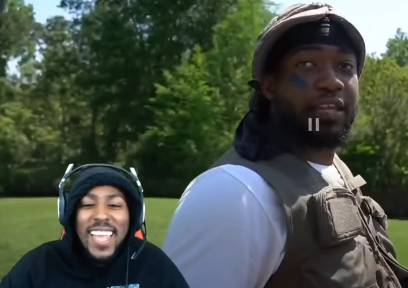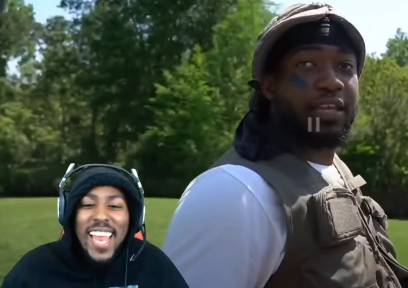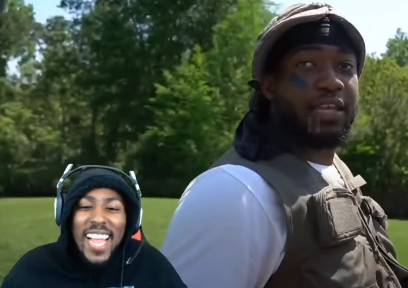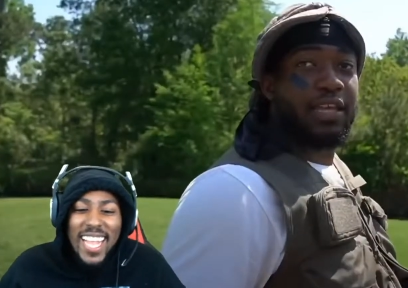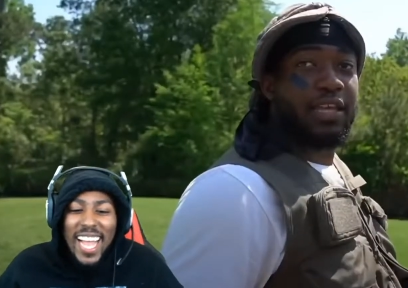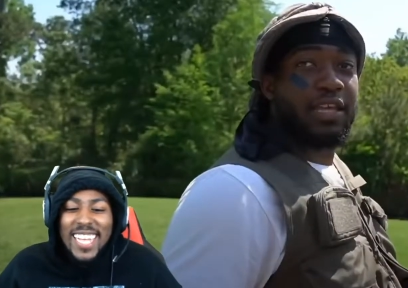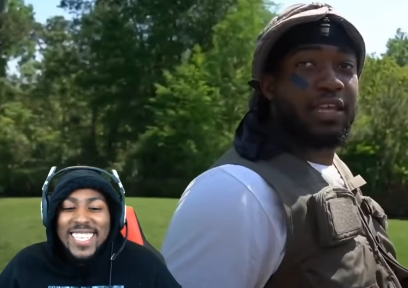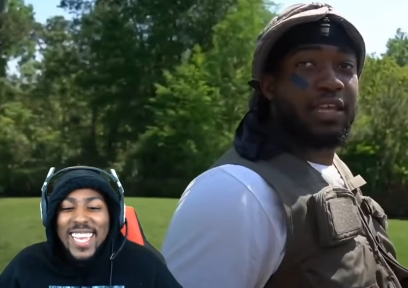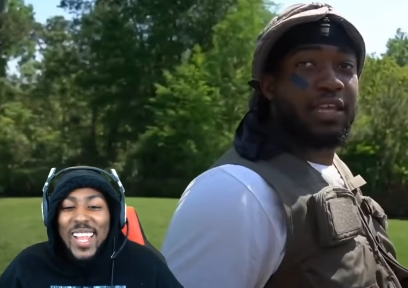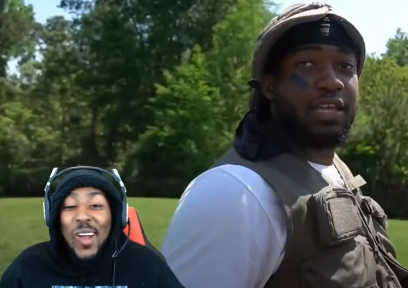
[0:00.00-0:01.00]
Speaker 1: that that guy is
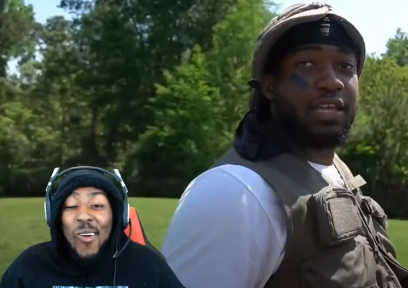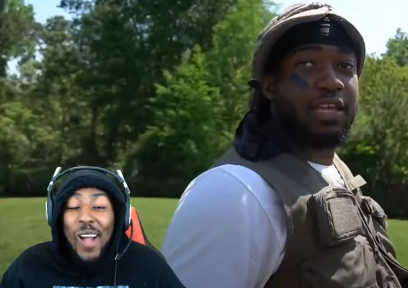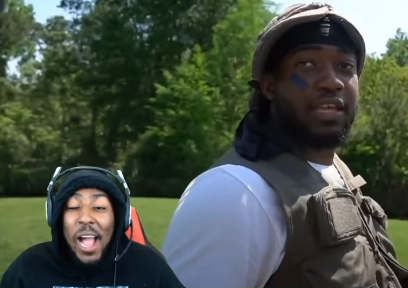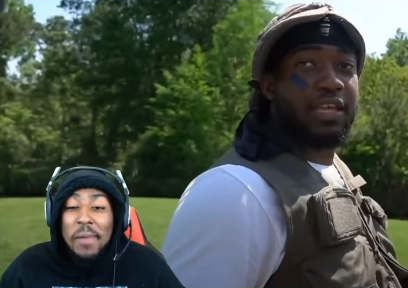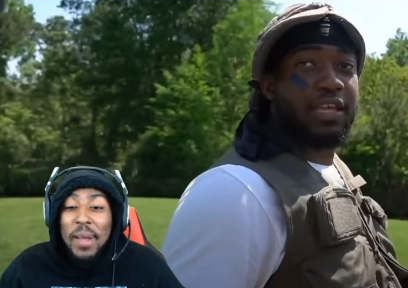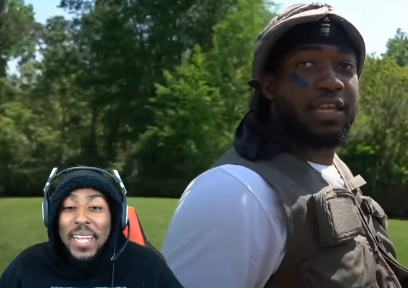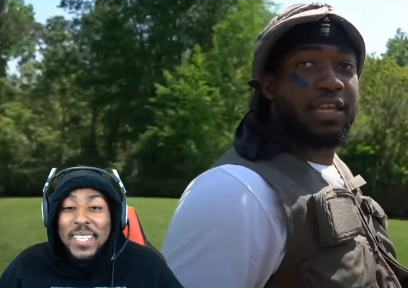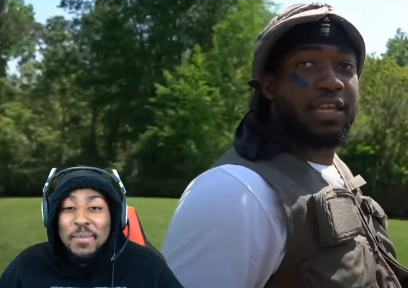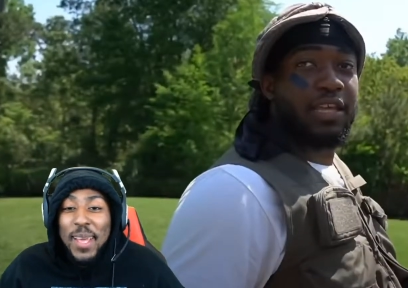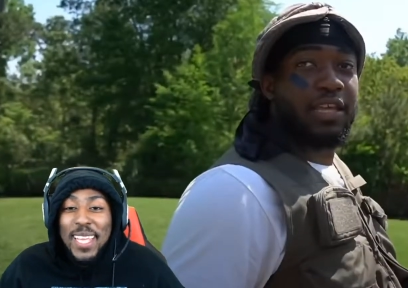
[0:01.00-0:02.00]
getting a ride back to
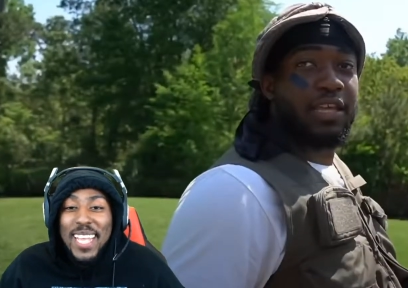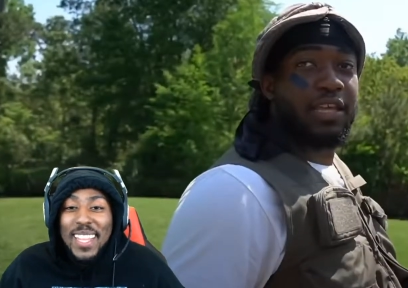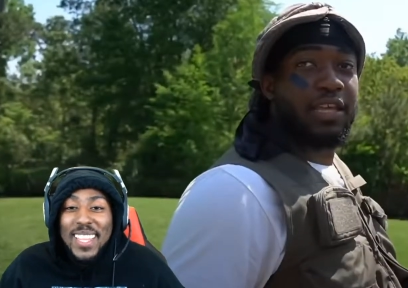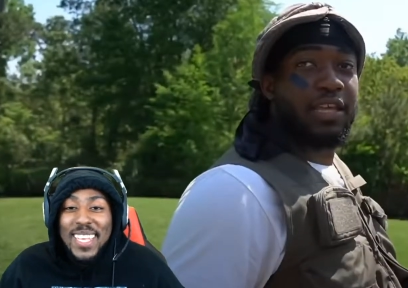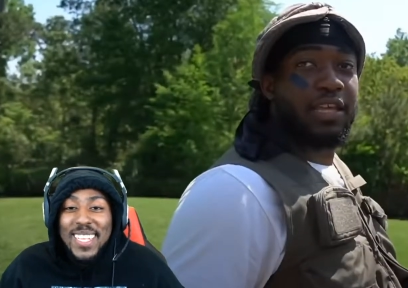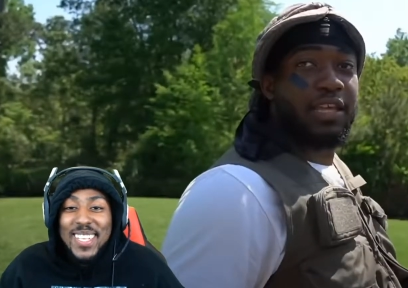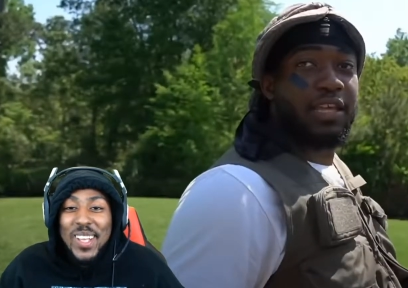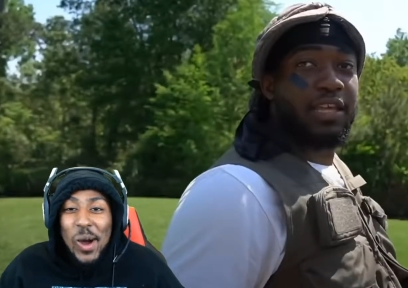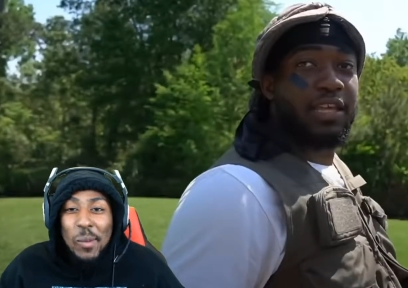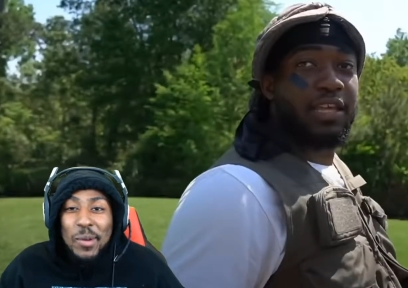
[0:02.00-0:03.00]
base after he just
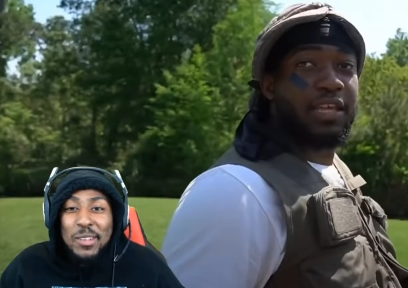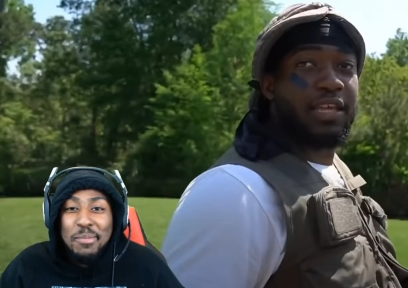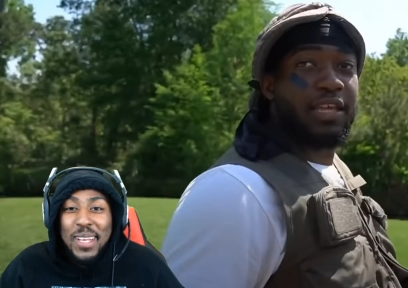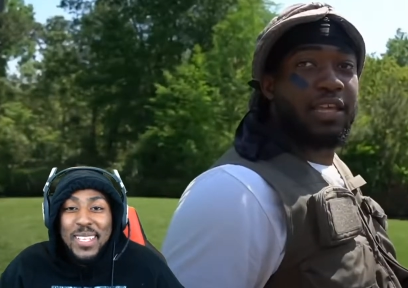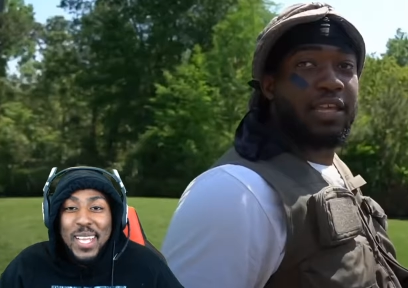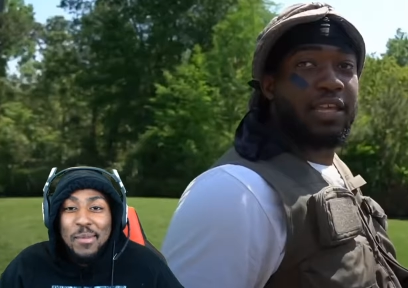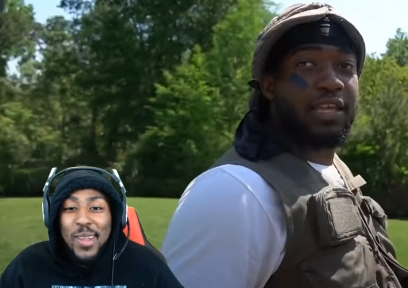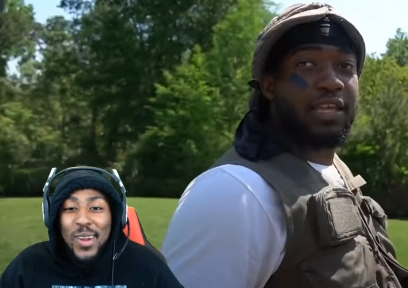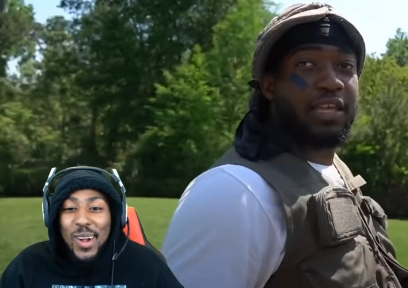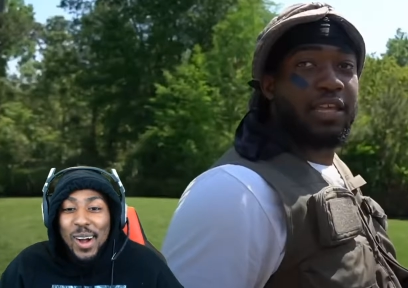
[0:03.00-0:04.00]
almost messed up their
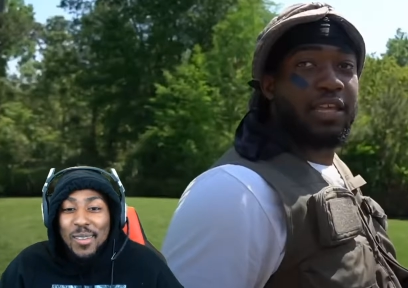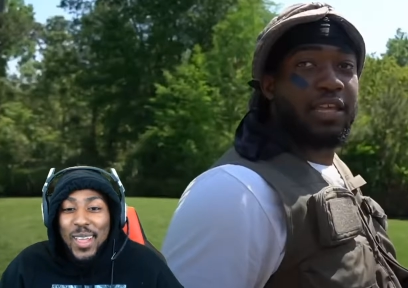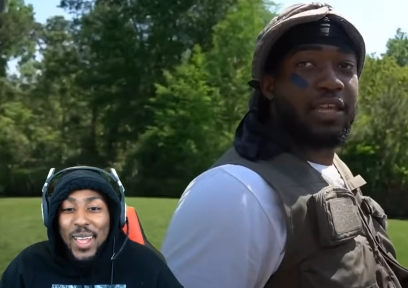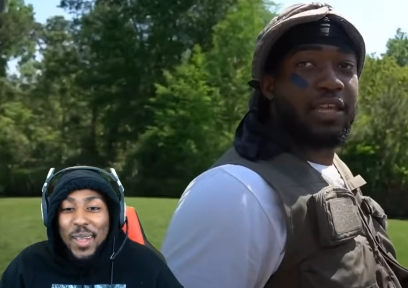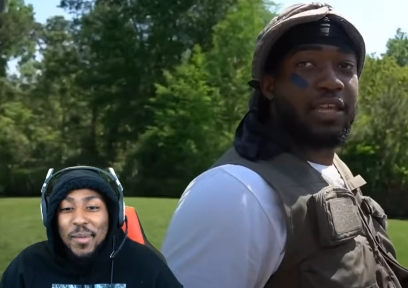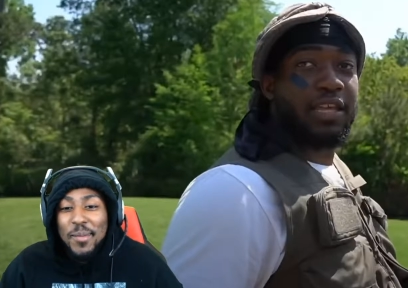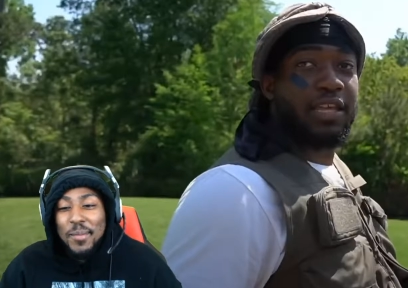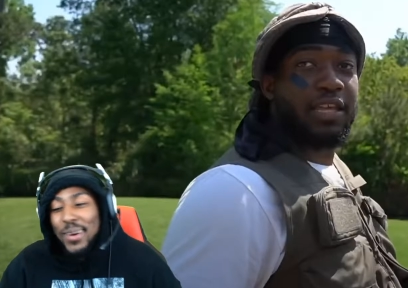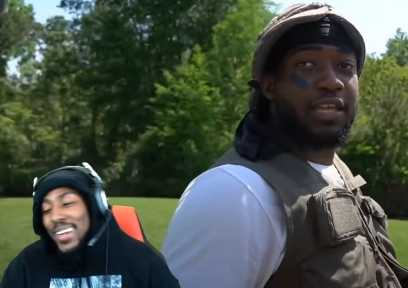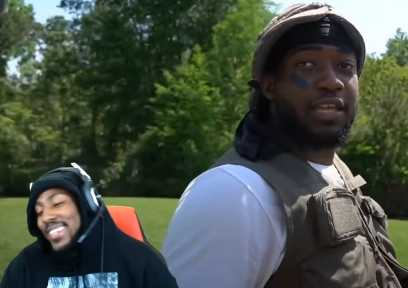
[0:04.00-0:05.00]
golf game,
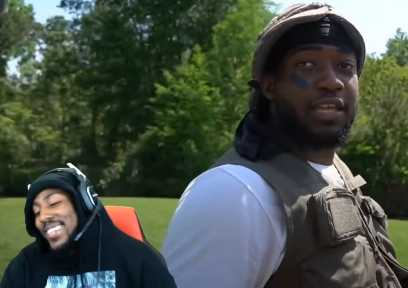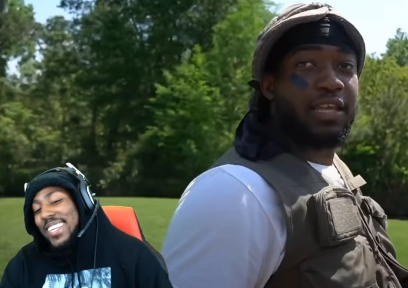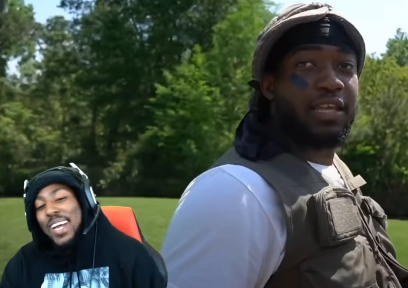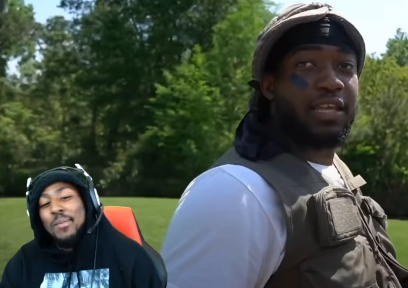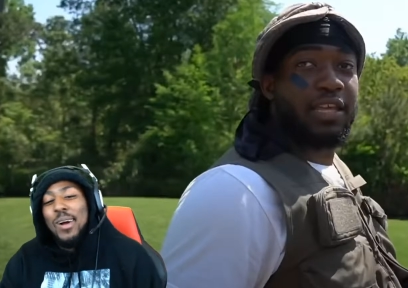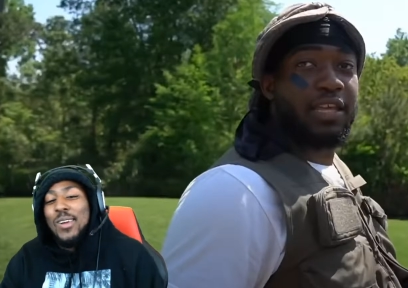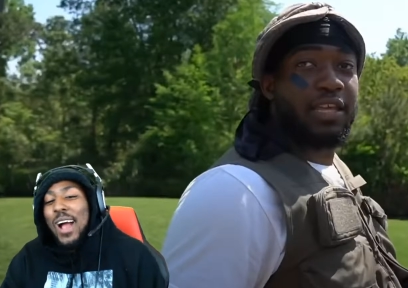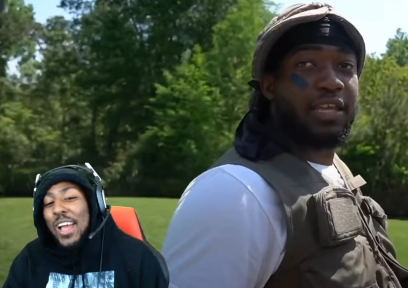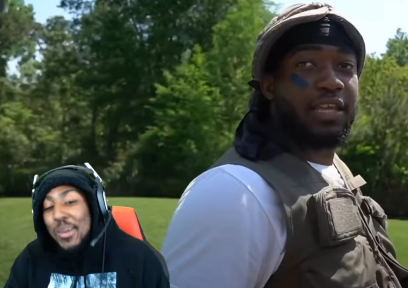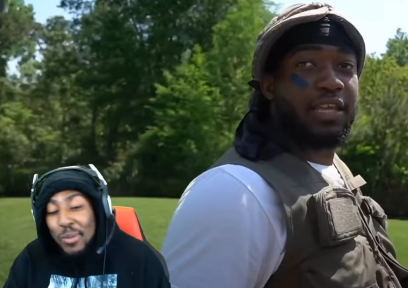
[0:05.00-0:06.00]
bro, Jidion, bro, I don't know how
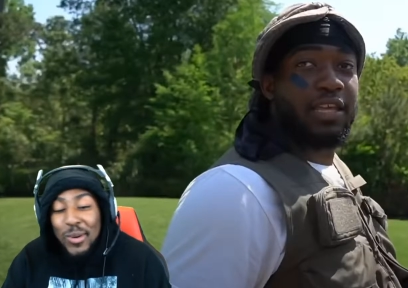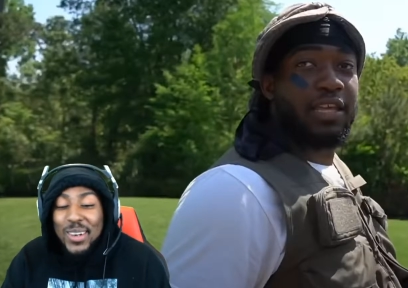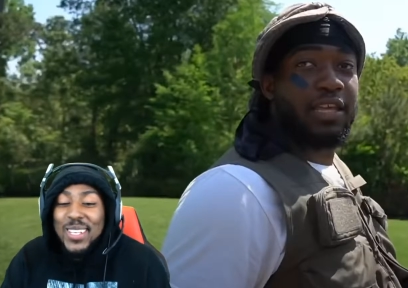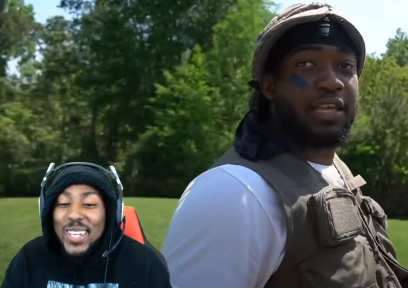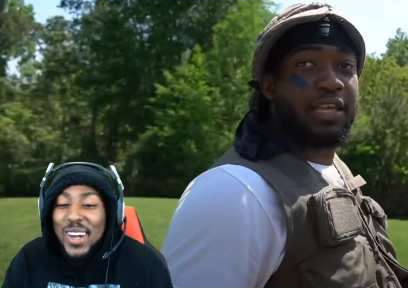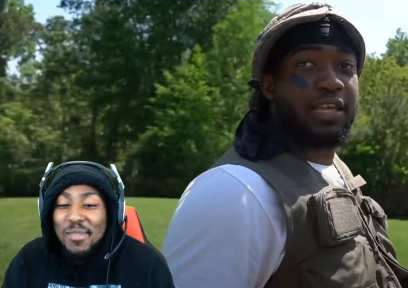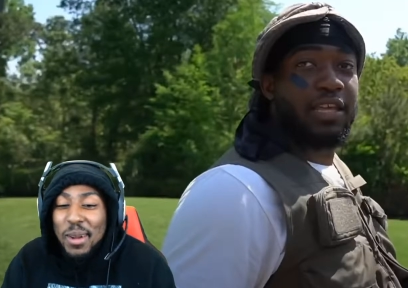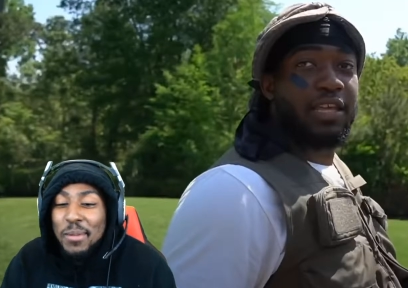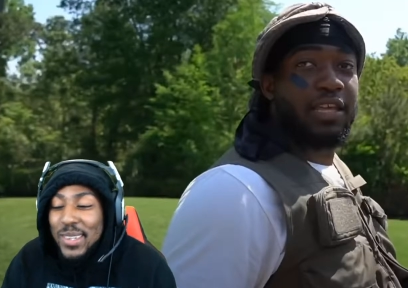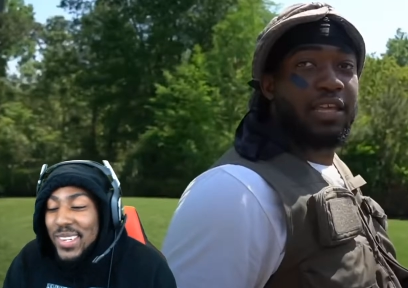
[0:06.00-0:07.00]
you pulled this off, bro,
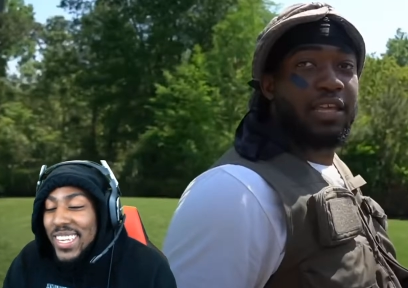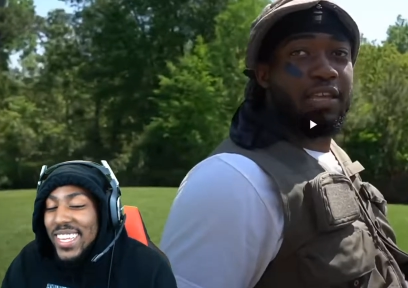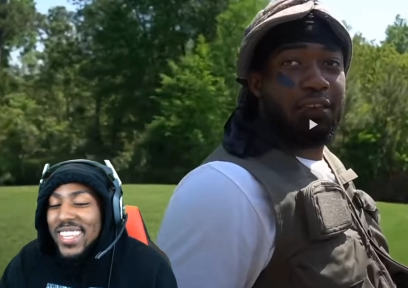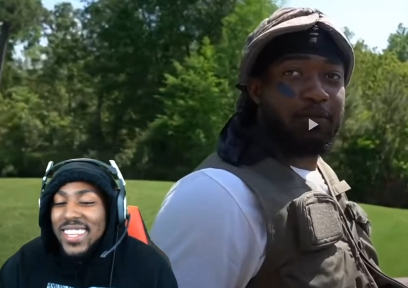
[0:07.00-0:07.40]
but you did it.